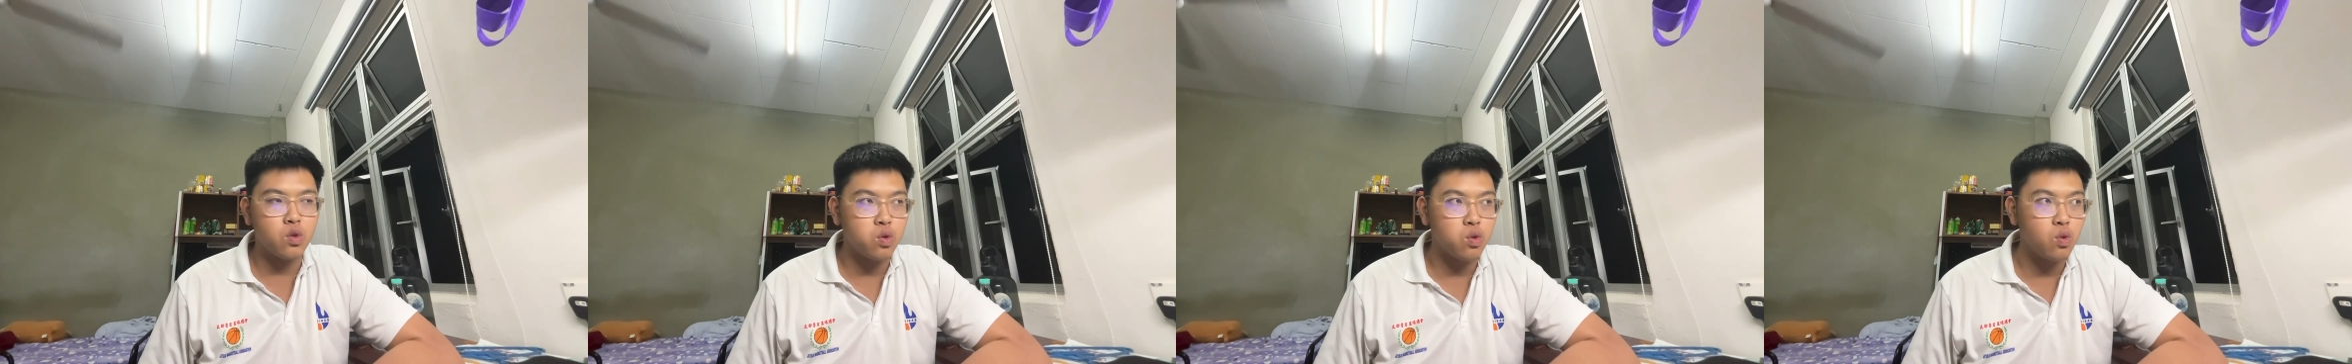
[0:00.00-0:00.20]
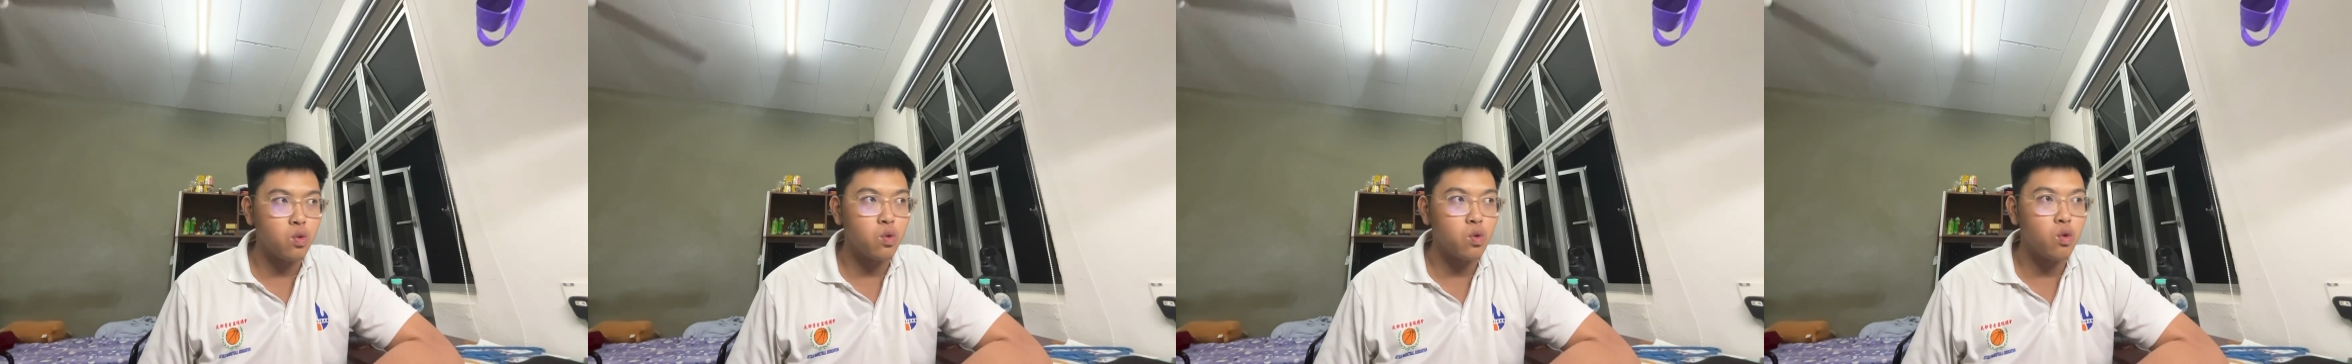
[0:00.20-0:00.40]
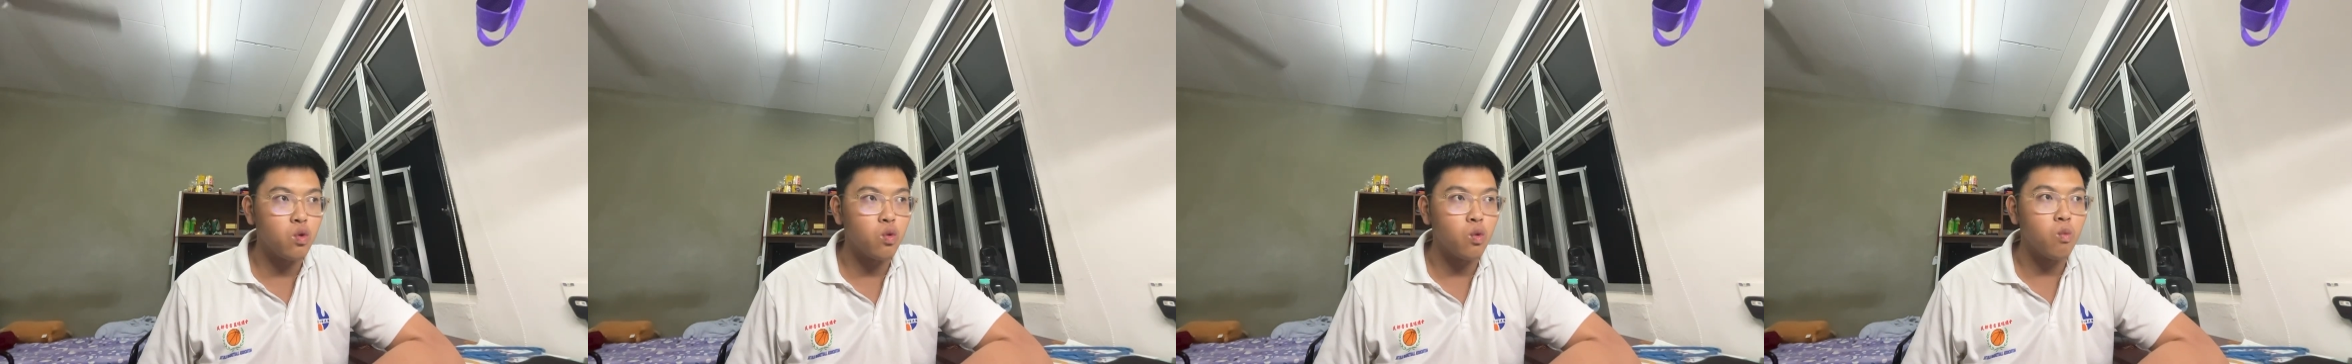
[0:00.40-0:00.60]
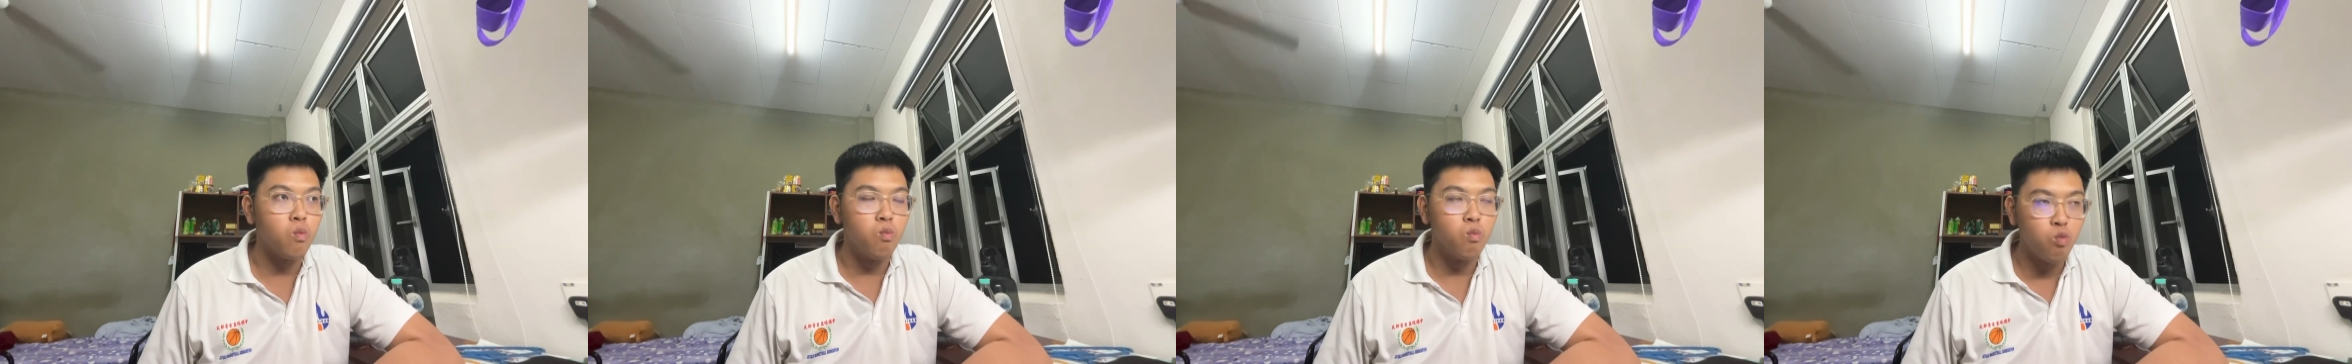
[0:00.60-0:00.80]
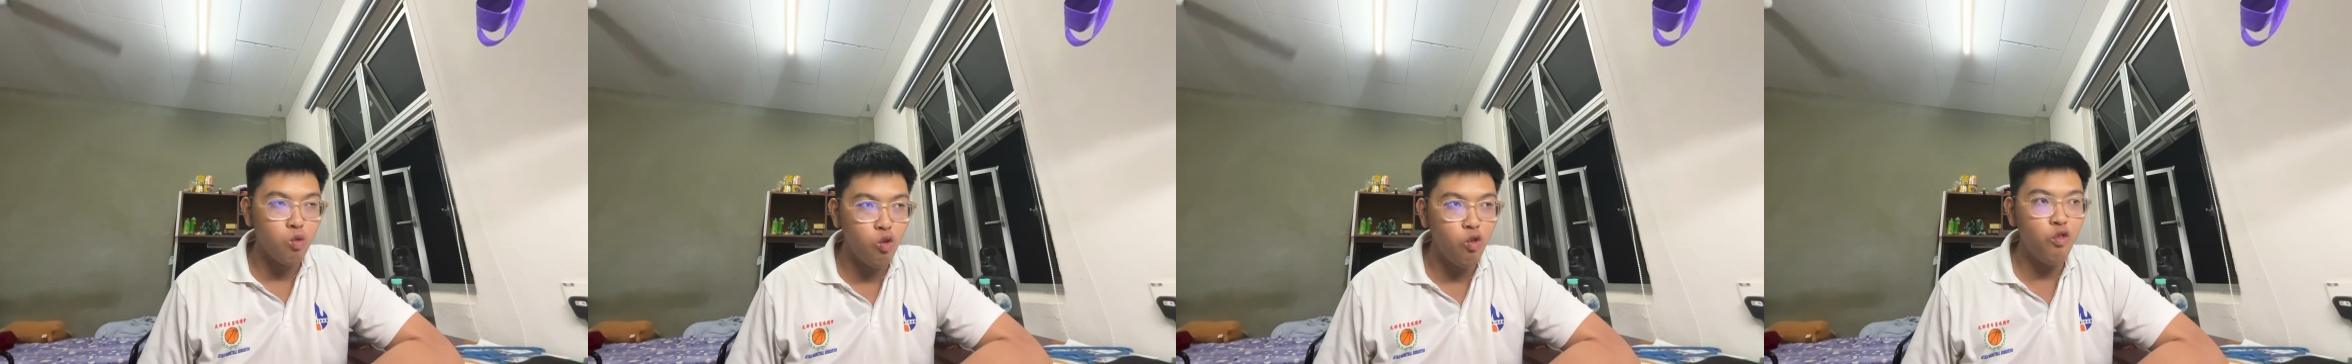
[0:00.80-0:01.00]
to
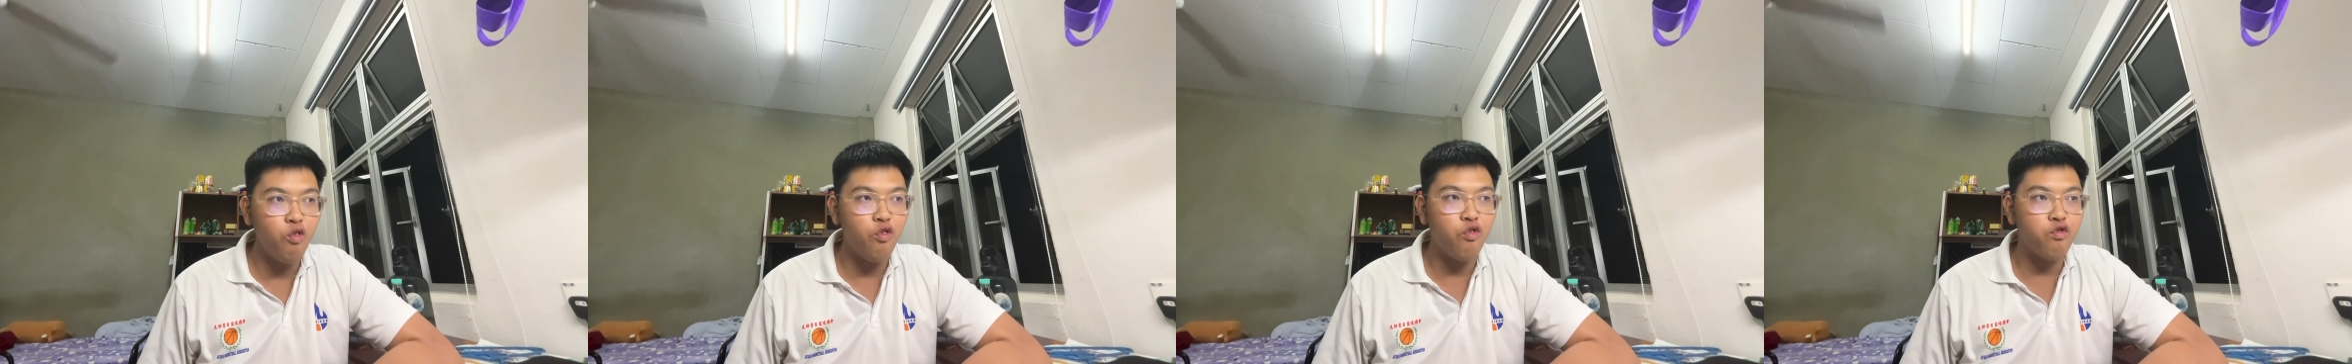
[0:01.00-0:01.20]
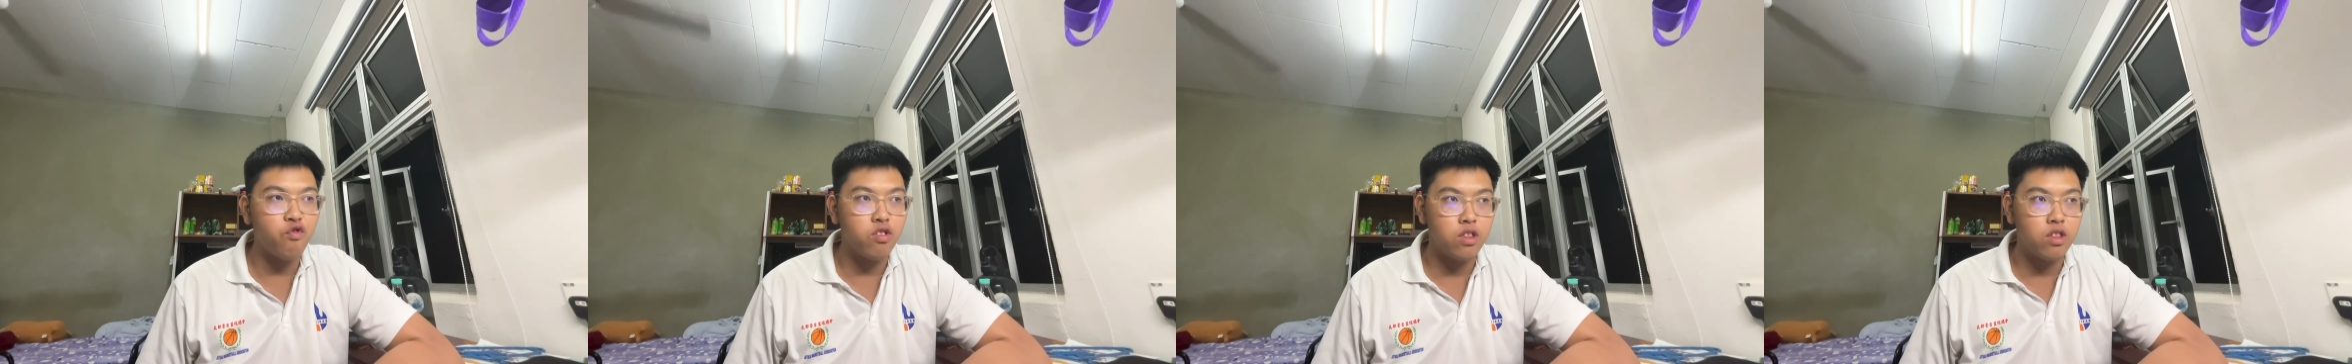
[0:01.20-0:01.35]
move